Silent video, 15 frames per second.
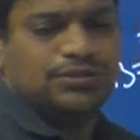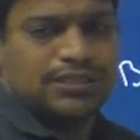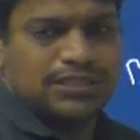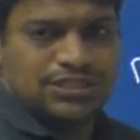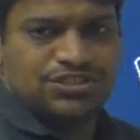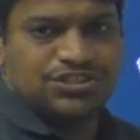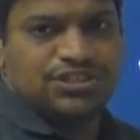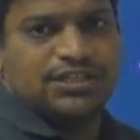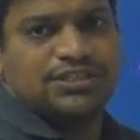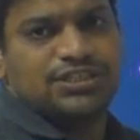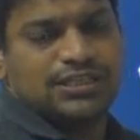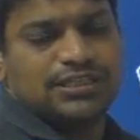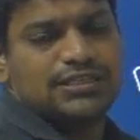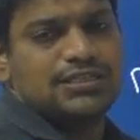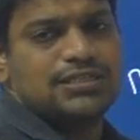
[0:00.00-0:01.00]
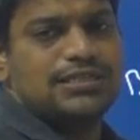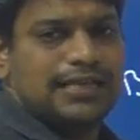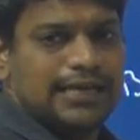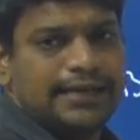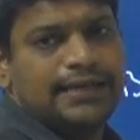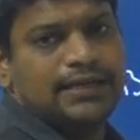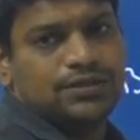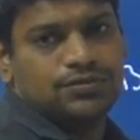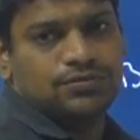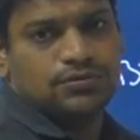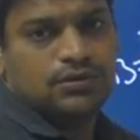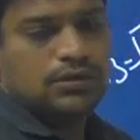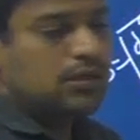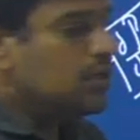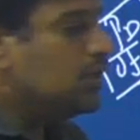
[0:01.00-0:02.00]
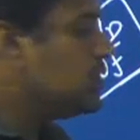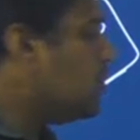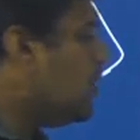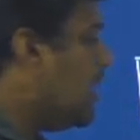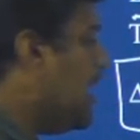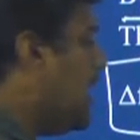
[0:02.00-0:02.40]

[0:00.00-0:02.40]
that is change occurs in area 2. So